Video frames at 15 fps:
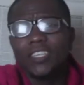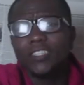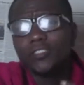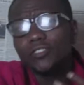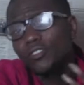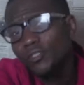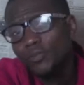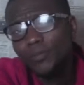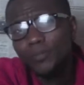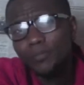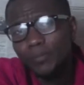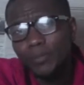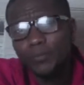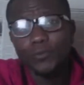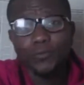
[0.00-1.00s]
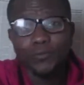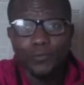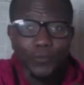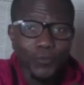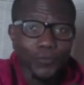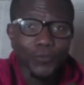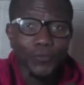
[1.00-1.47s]
Do you just want people to
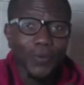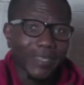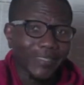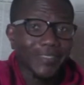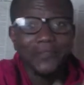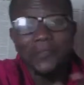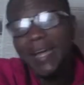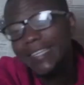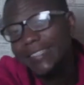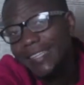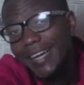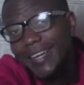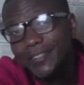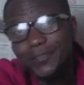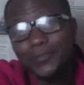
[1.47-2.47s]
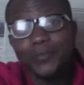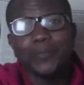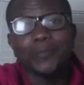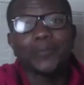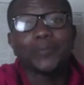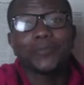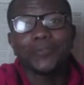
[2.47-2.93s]
know you as a writer? Do you
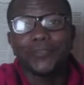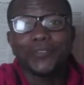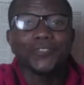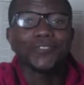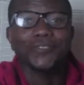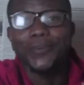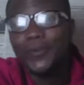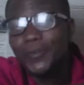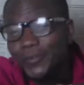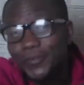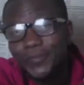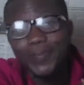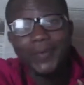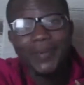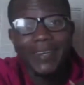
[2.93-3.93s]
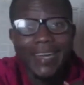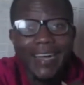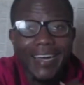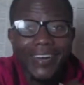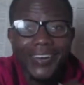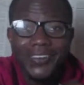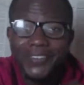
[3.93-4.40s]
want people to just call you
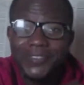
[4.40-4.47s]
blogger?